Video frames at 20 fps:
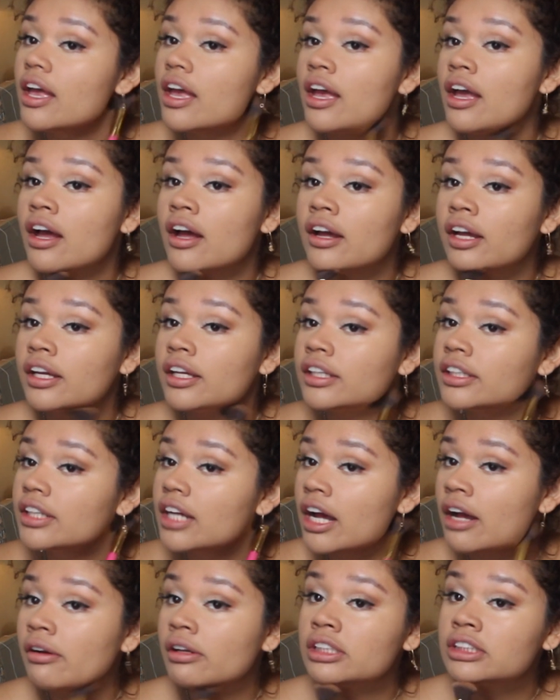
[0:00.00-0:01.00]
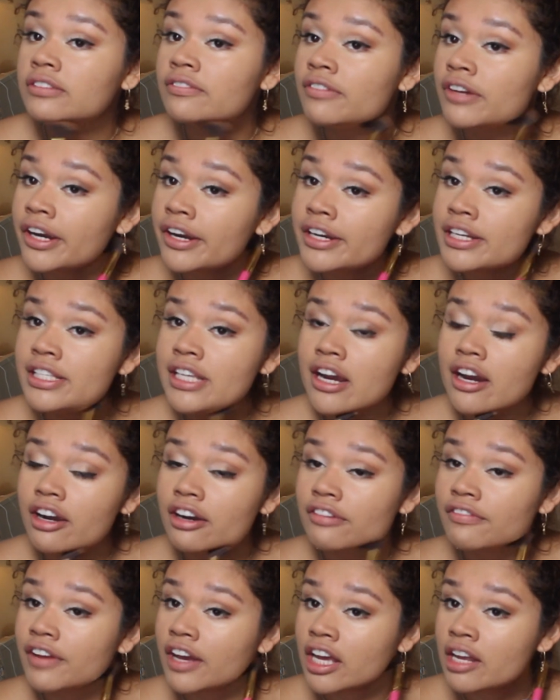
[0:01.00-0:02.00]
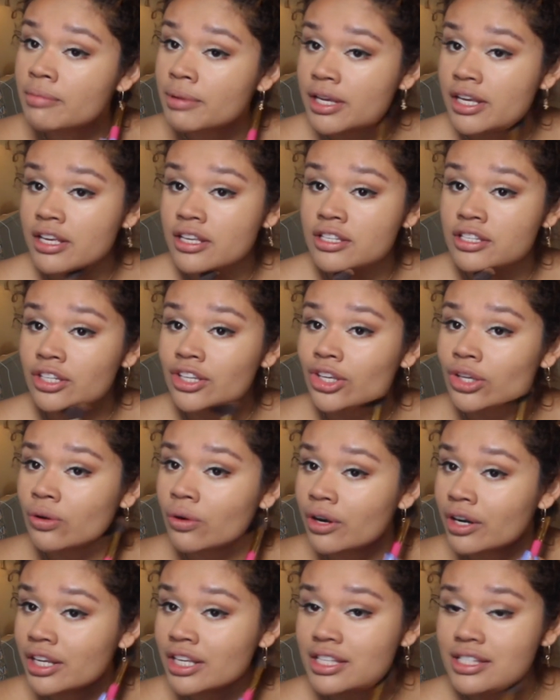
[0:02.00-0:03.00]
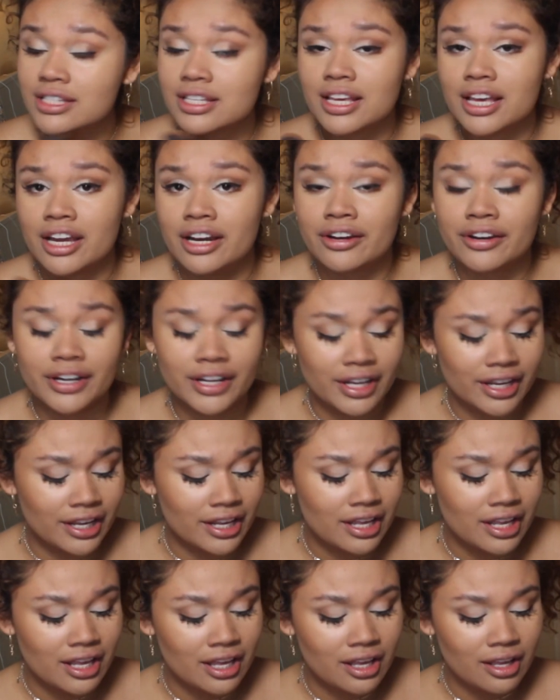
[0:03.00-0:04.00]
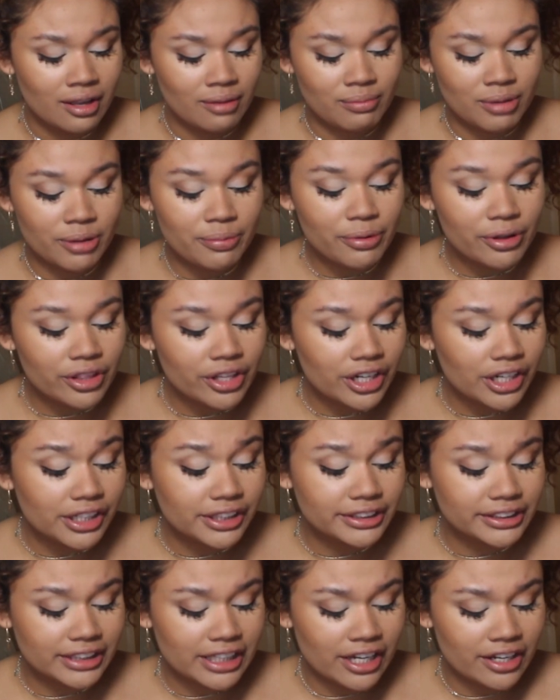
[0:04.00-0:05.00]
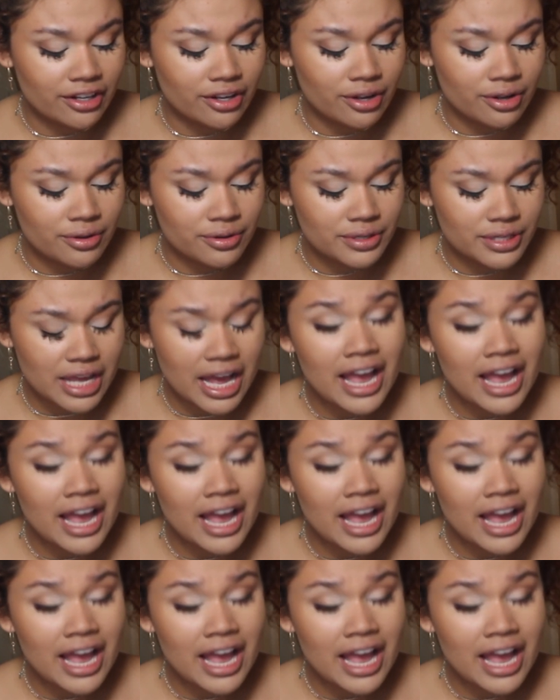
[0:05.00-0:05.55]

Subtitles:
And I was very terrified because New York is scary. People there are psychos.